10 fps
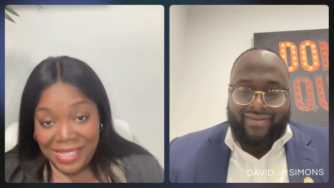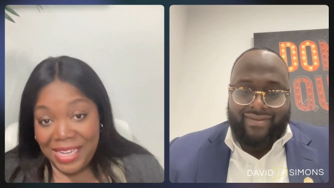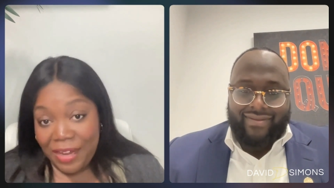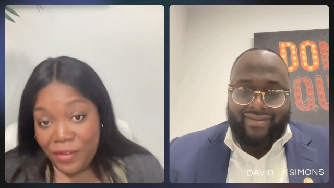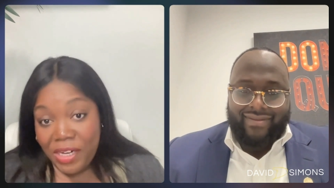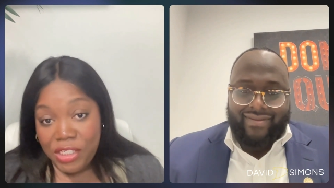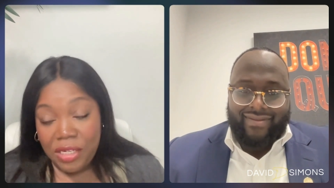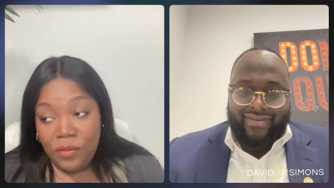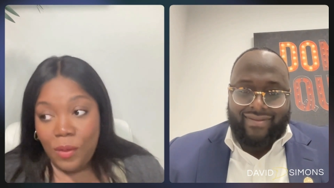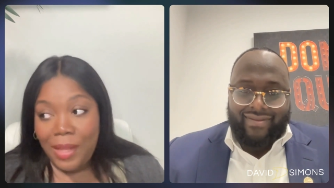Speaker 1: is the
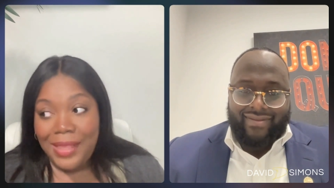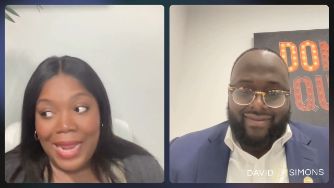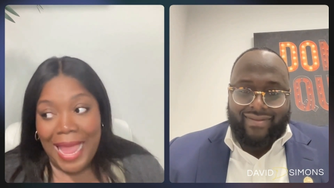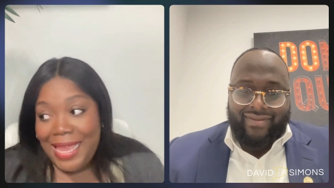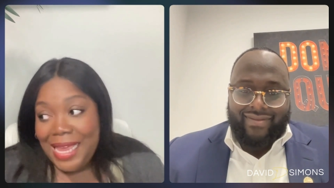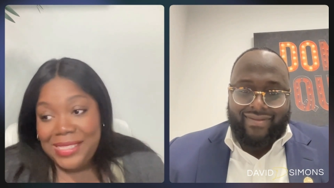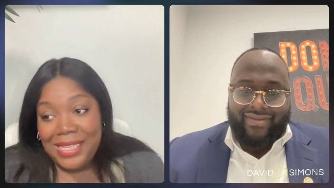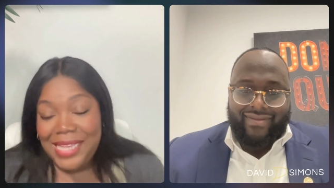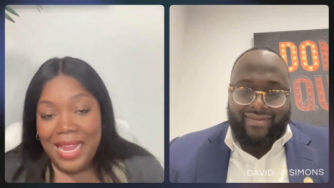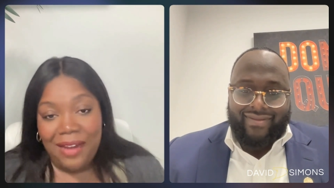definition of one then i guess
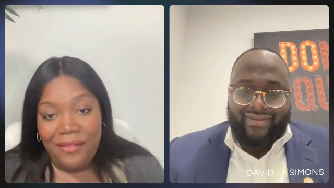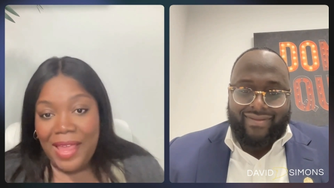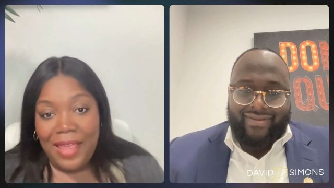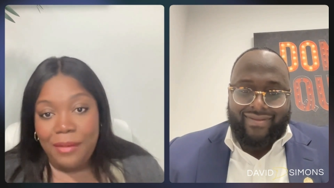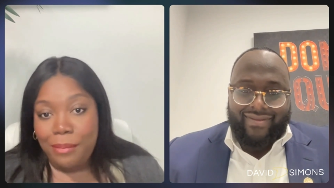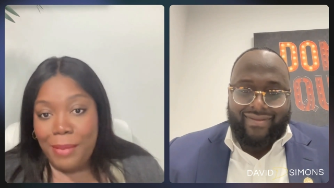it's kind of like